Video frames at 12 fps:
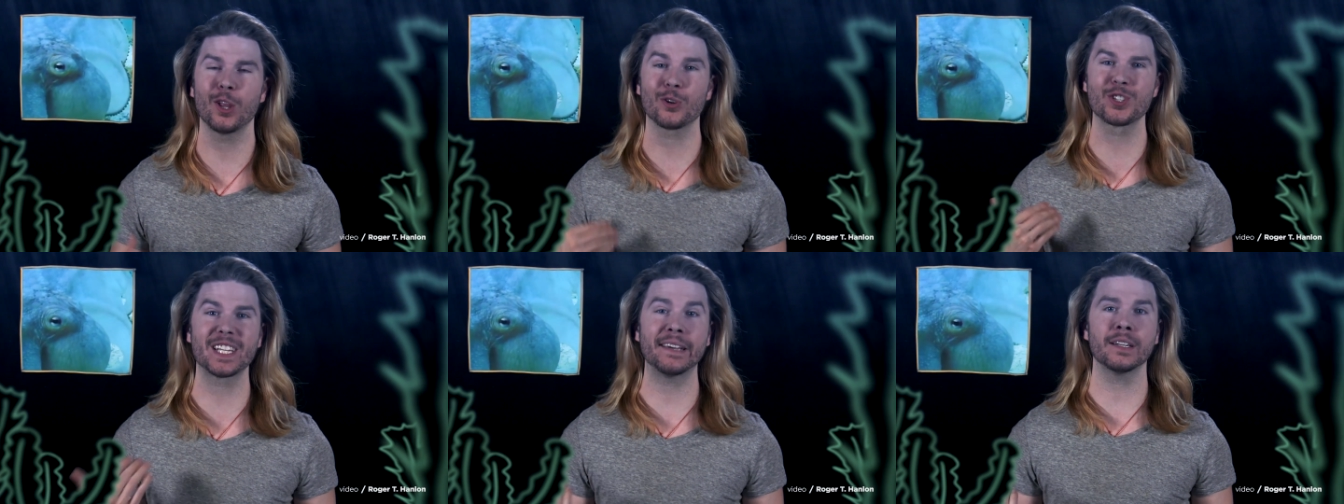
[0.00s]
their
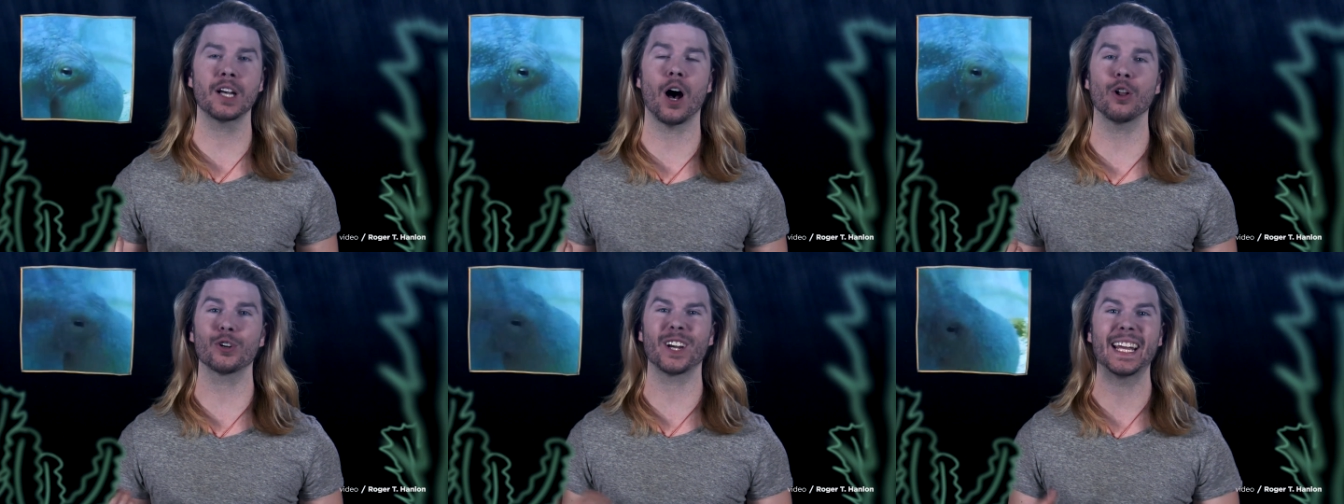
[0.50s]
skin
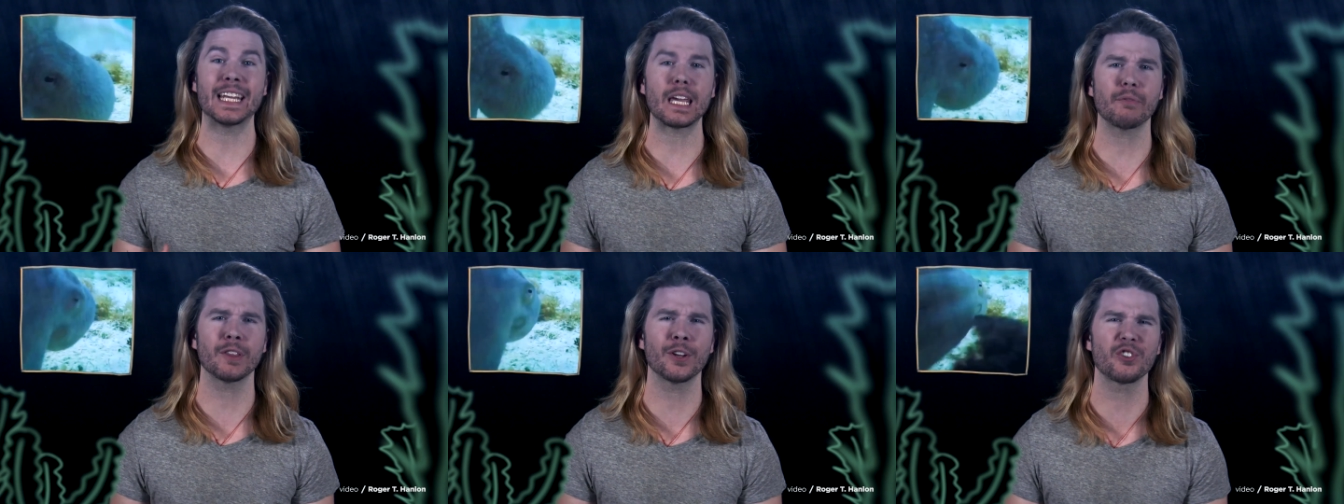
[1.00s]
color, and
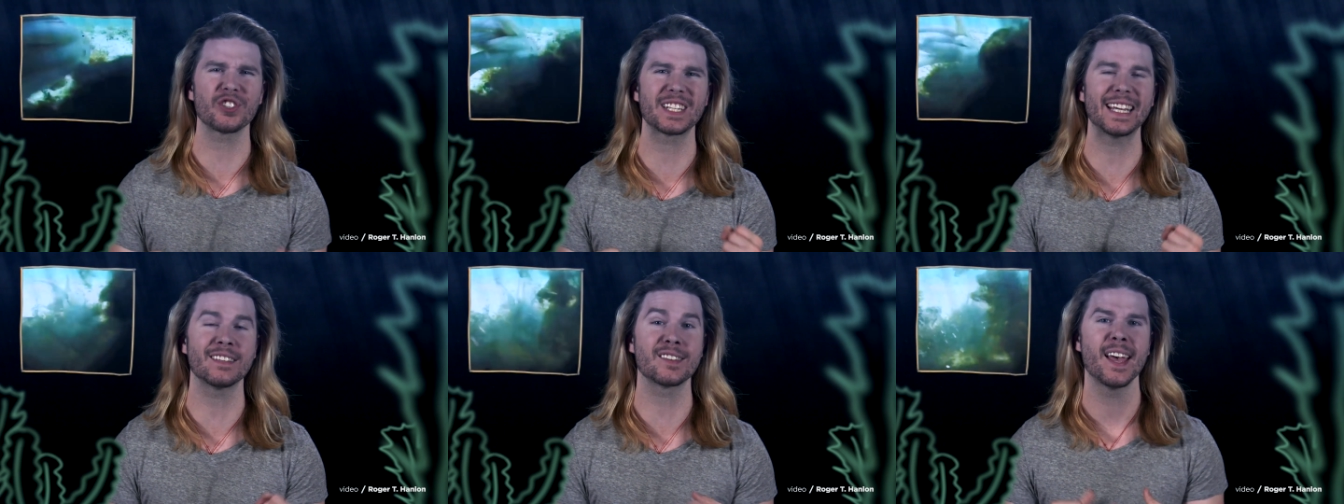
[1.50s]
even their
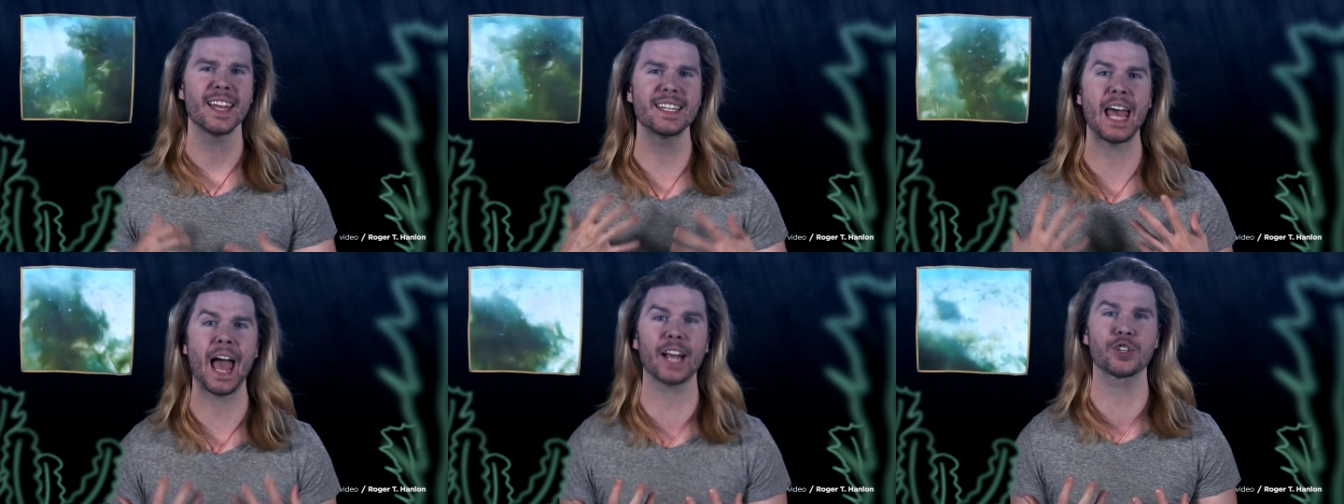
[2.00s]
skin's
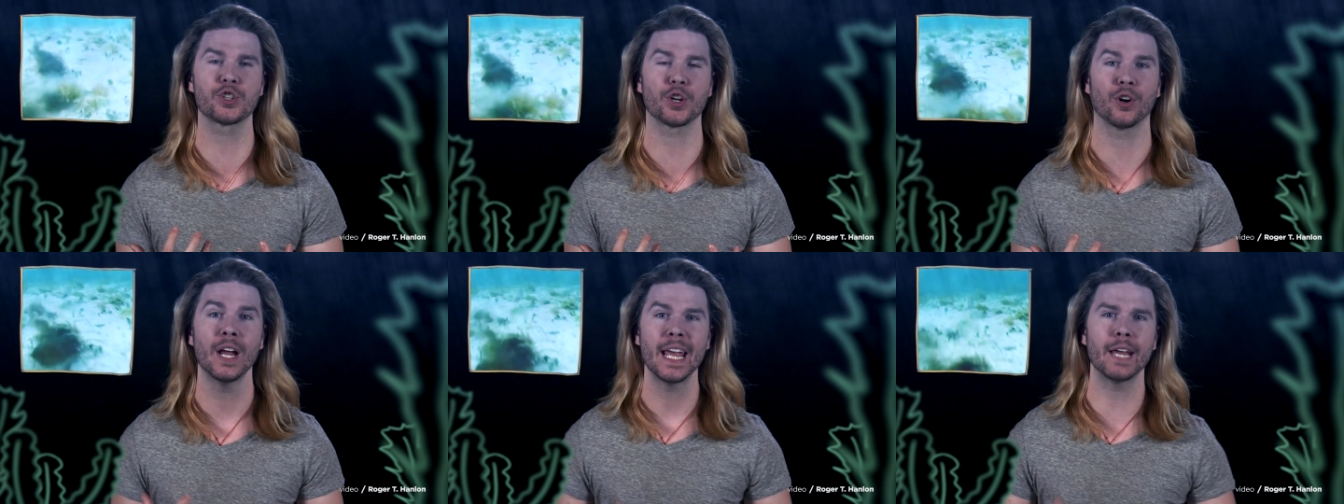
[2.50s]

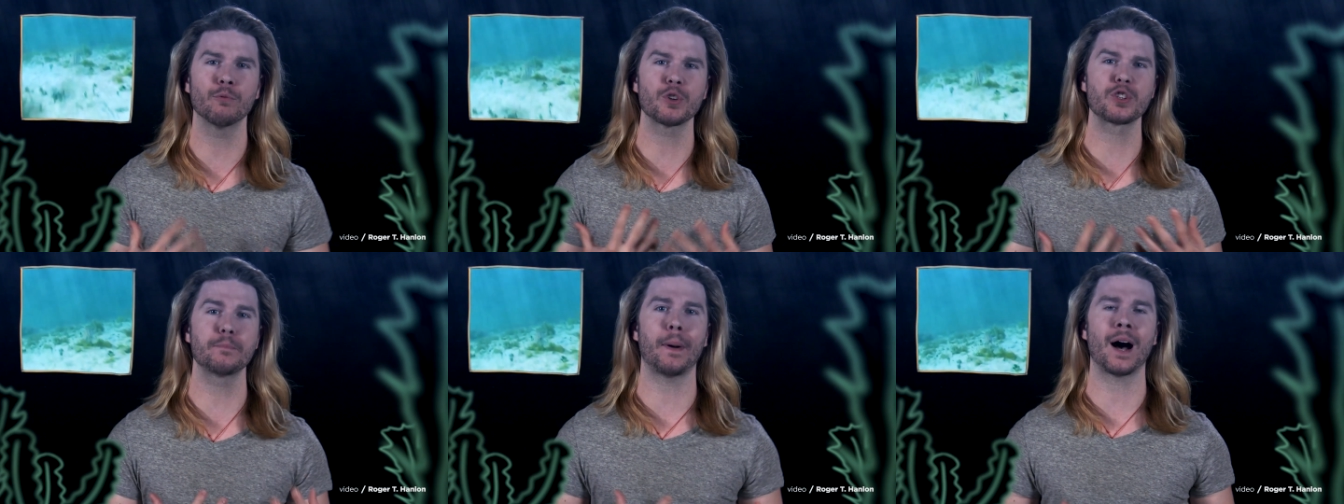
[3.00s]
texture in
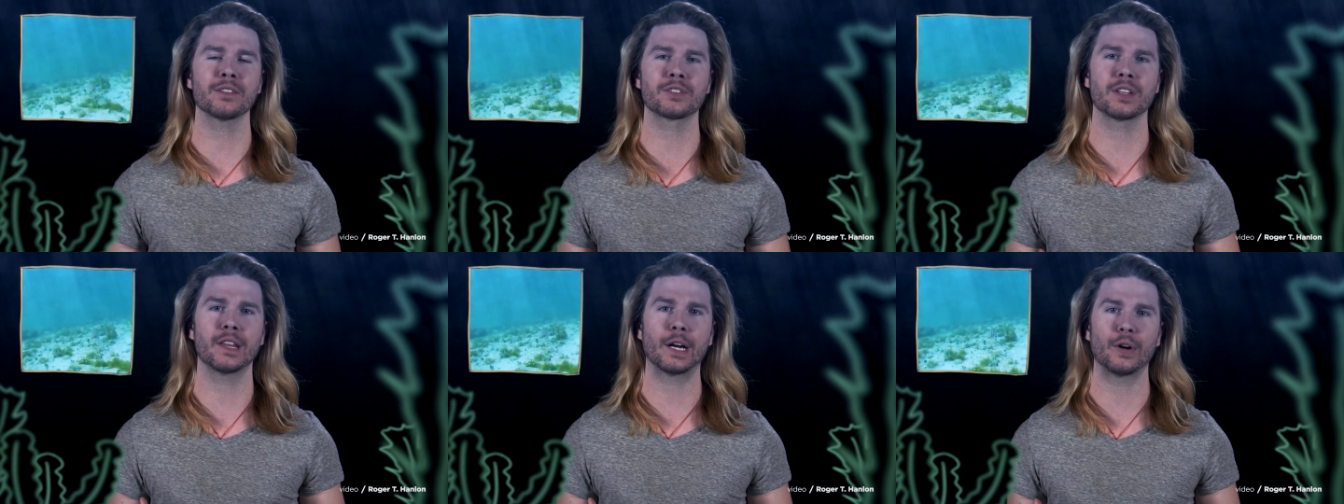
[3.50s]

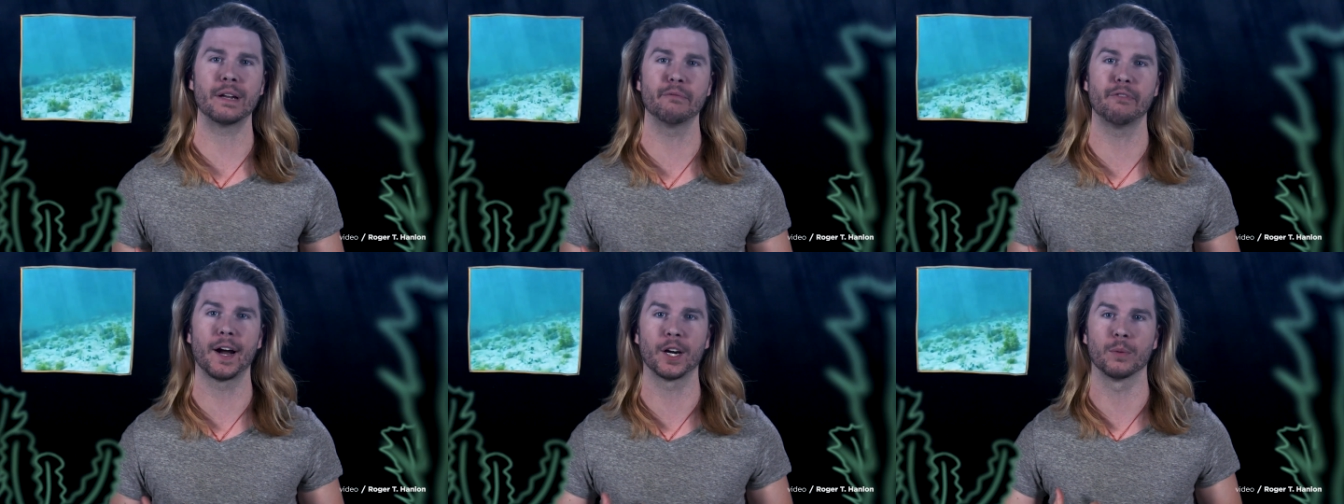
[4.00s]
response to their
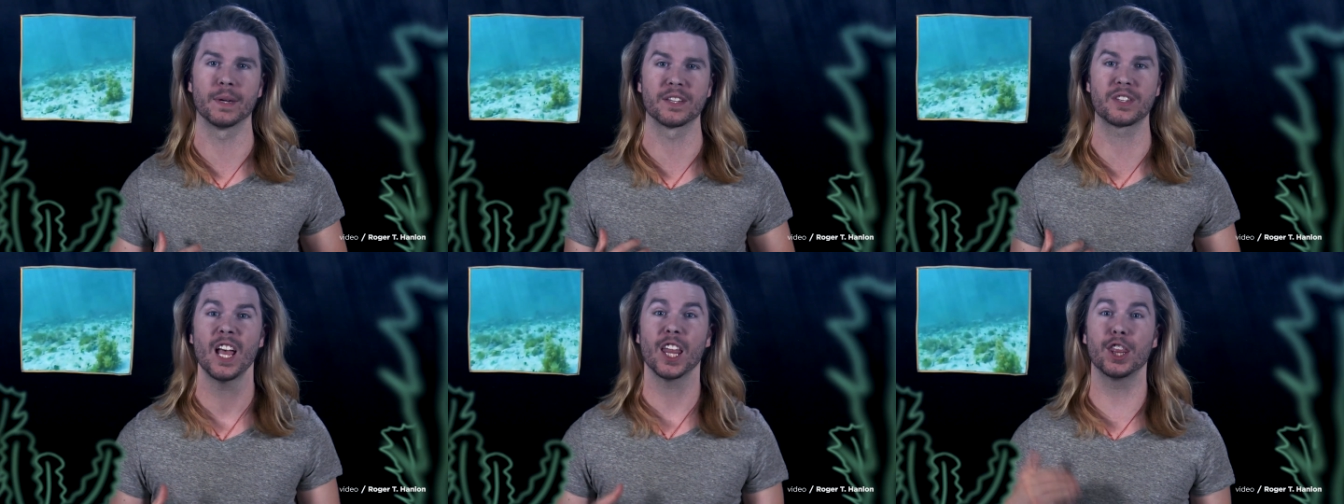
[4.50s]
environments.